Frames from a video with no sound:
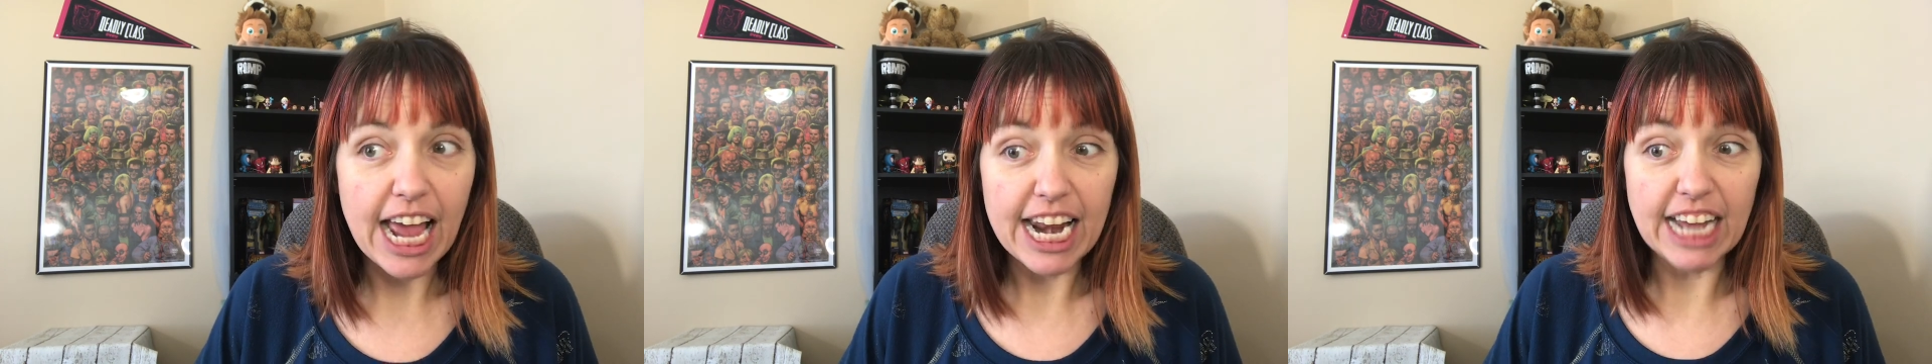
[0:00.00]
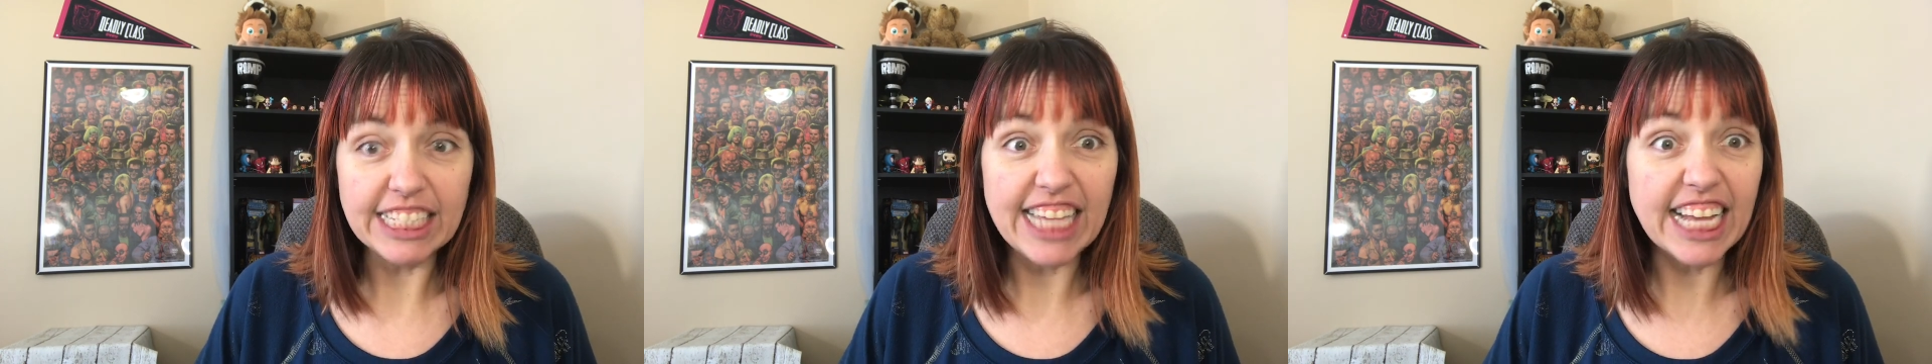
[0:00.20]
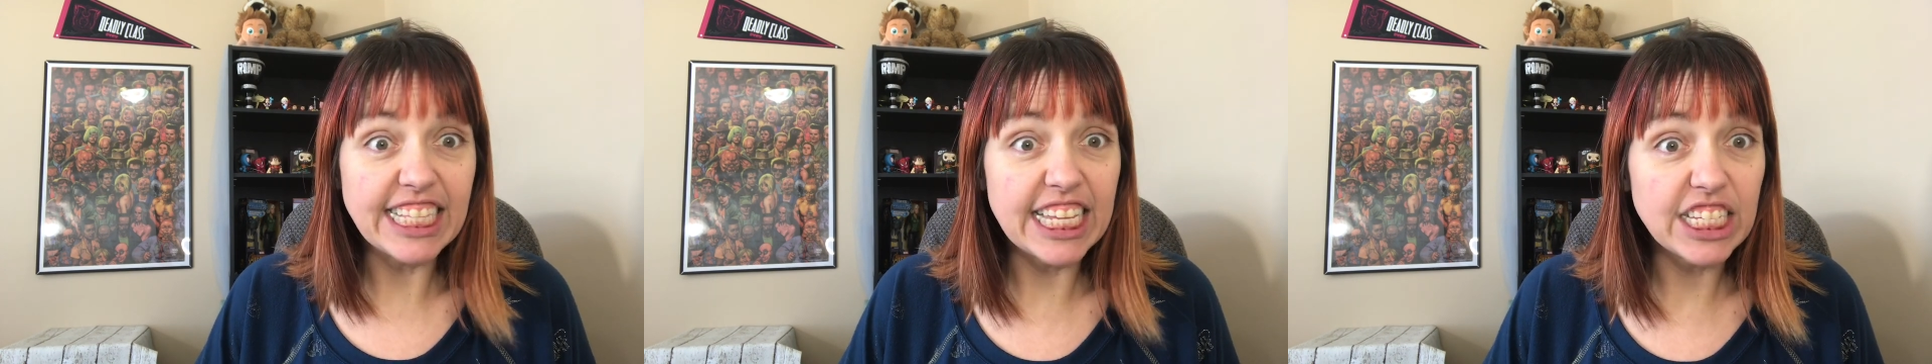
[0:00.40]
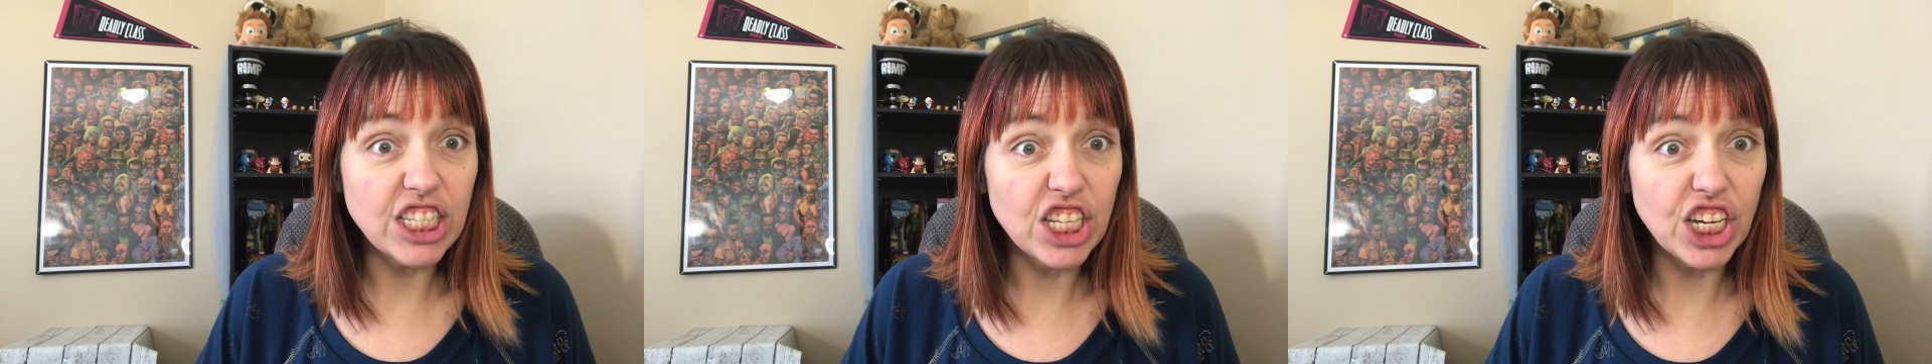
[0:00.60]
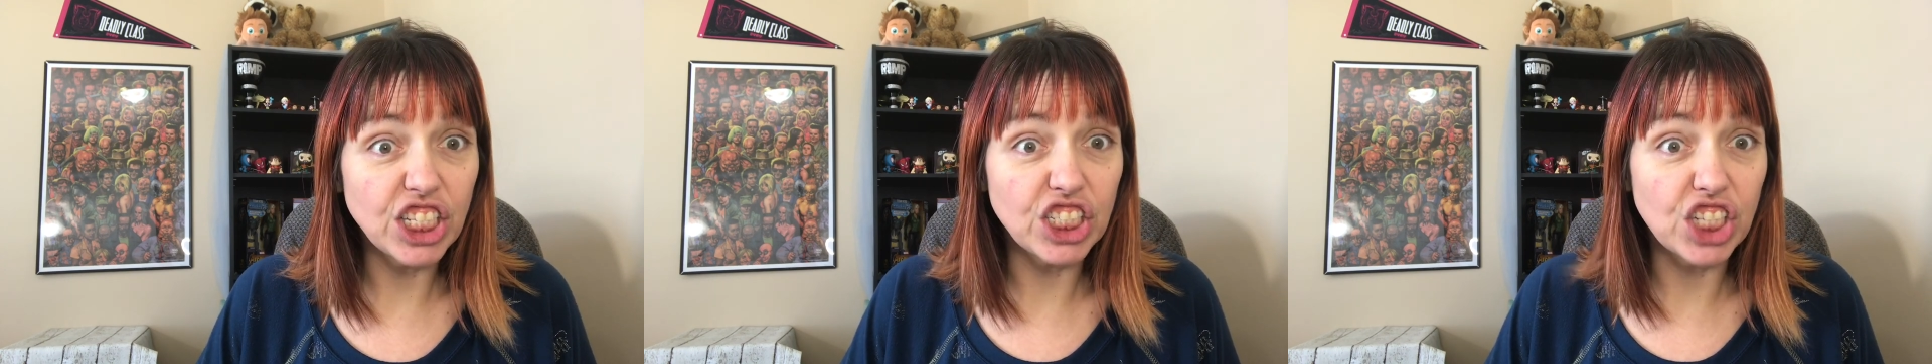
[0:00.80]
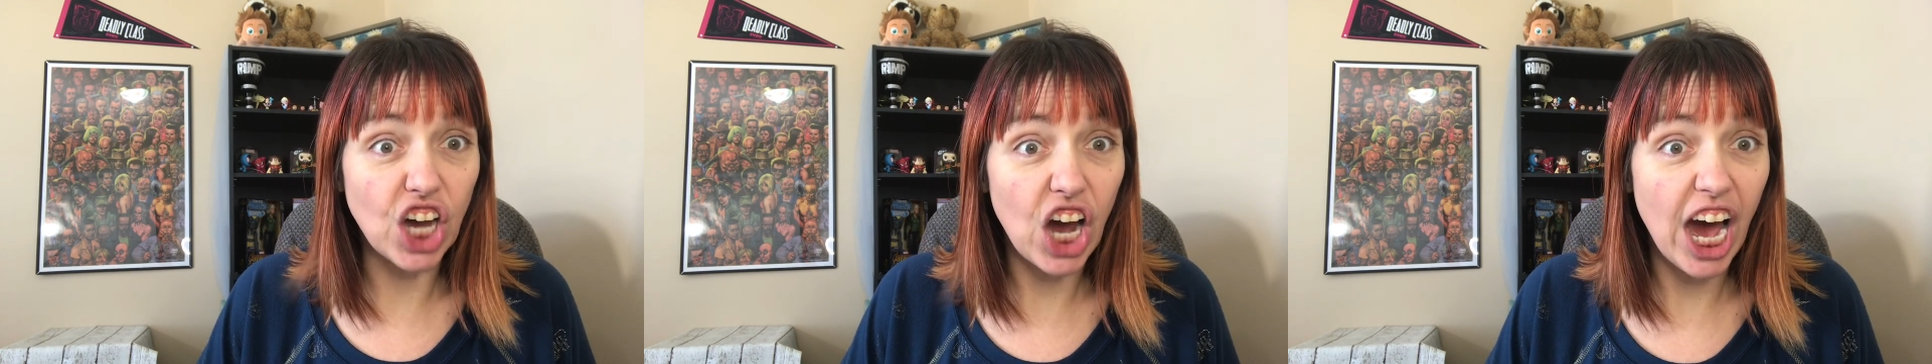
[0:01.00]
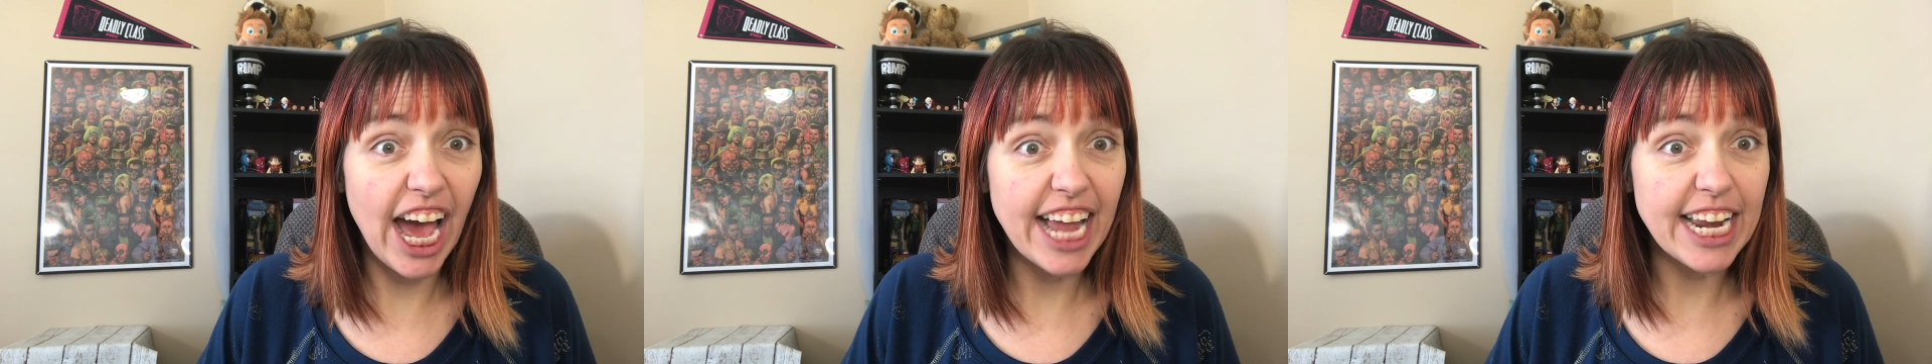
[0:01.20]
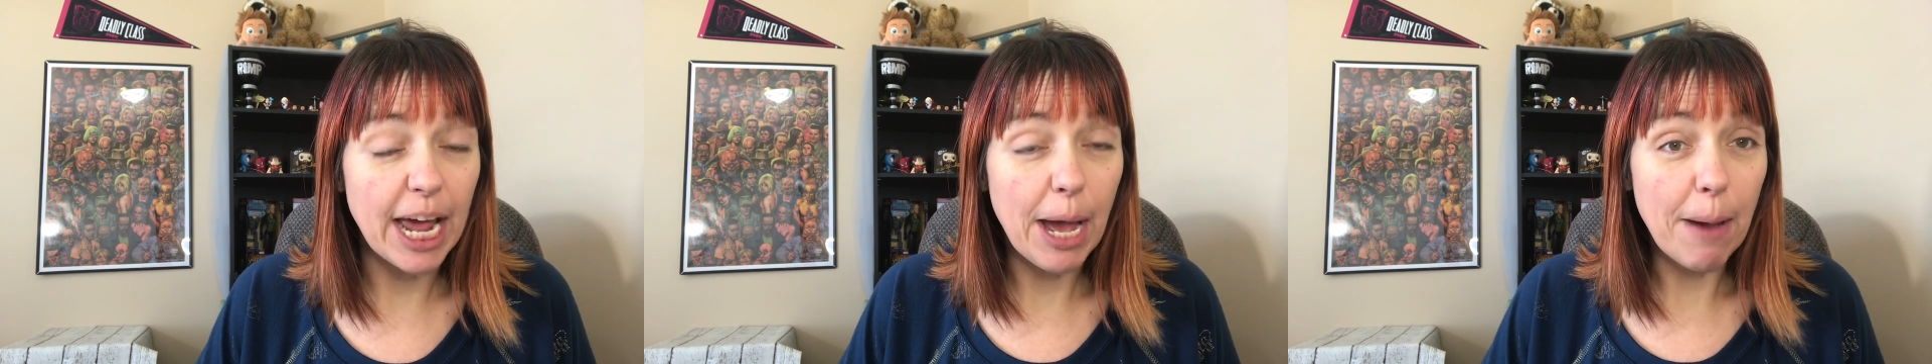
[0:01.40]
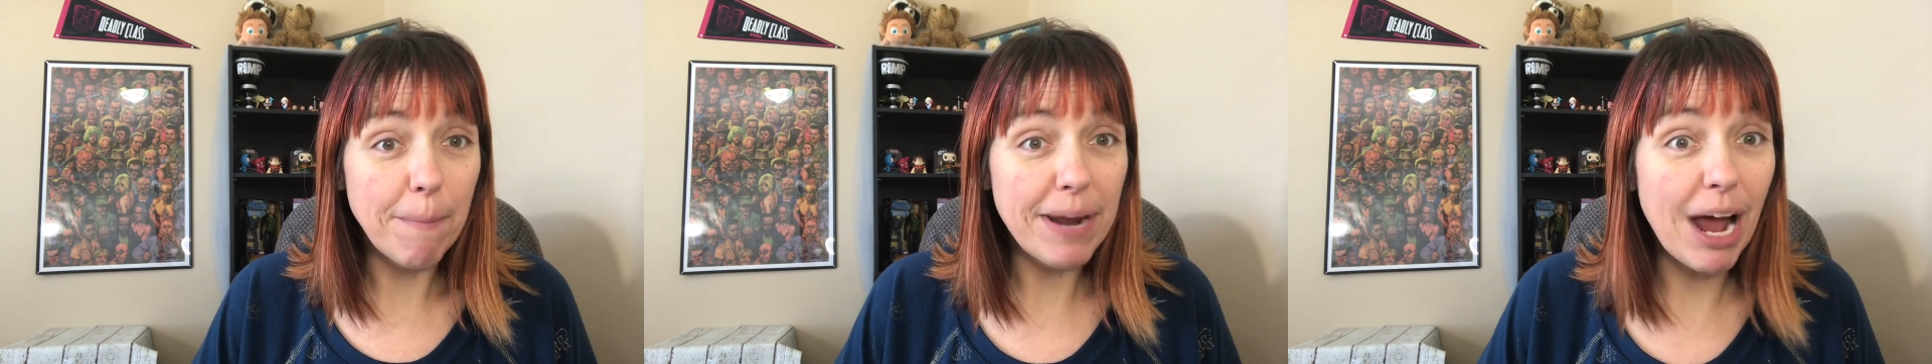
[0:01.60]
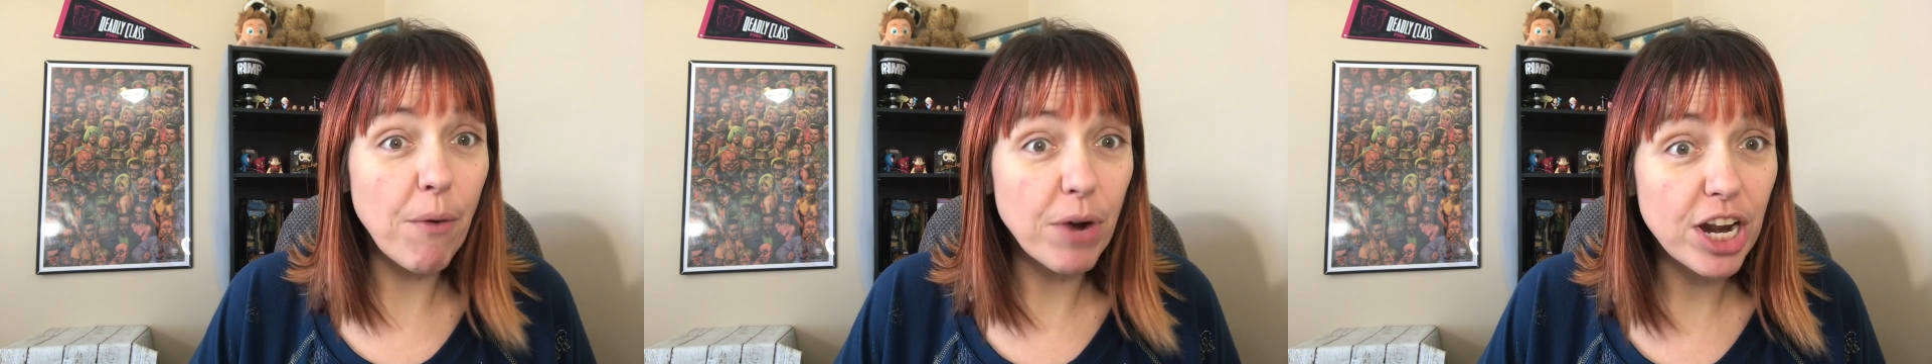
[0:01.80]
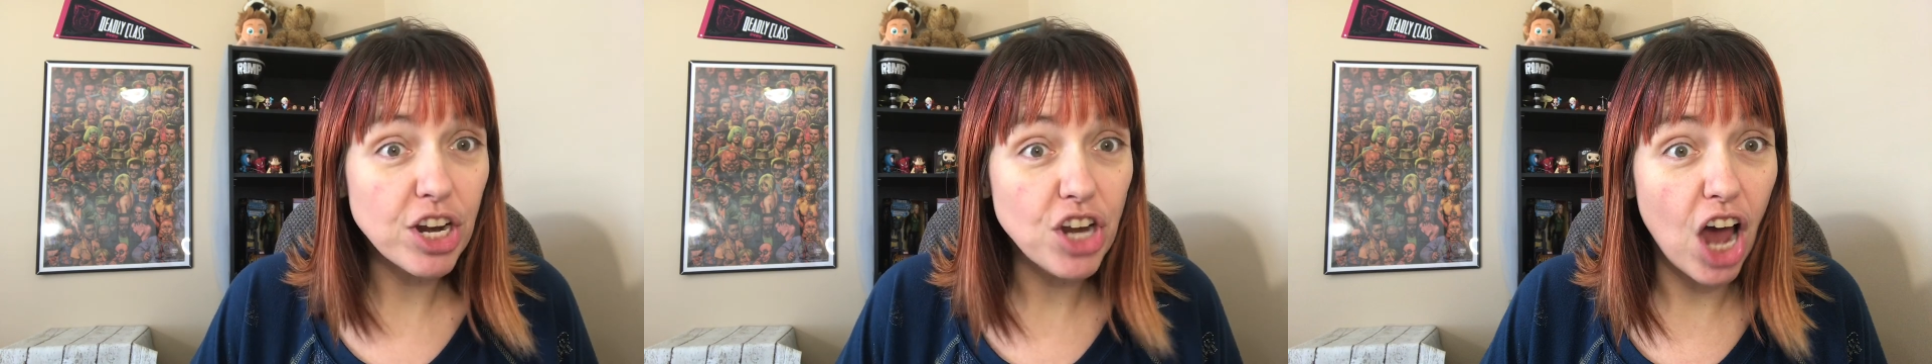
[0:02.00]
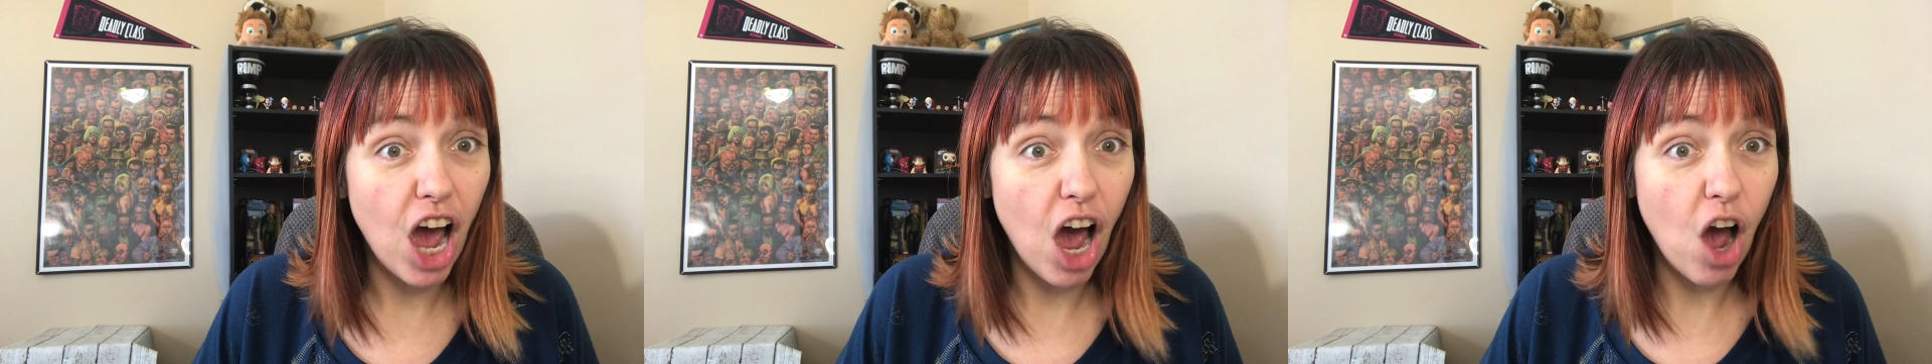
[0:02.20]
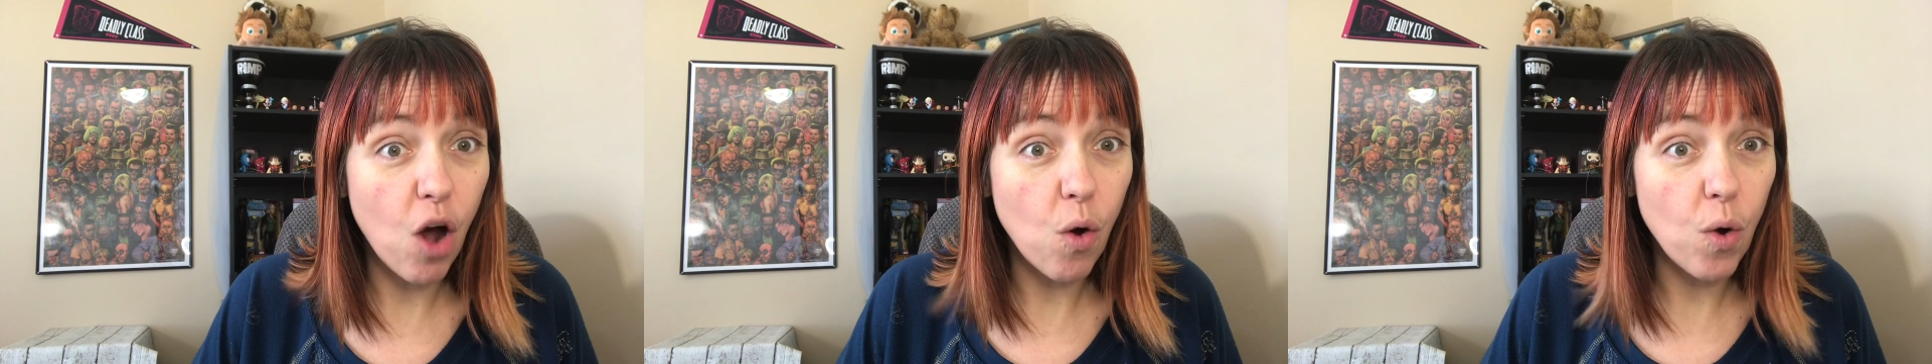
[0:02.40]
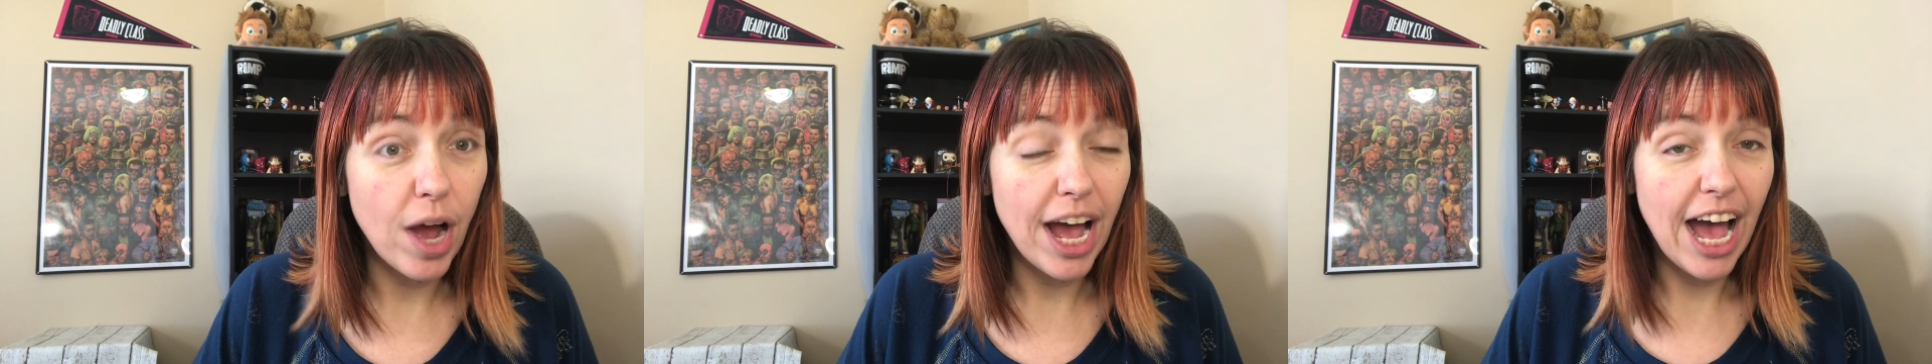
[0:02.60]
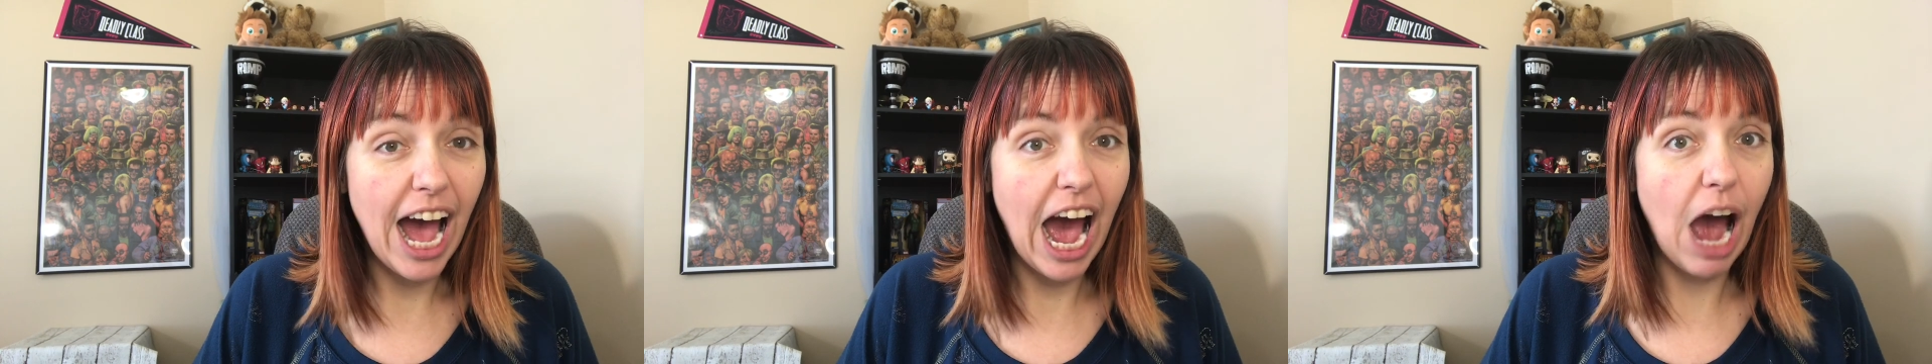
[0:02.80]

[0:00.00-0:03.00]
And I was like, this looks good, but I want to know.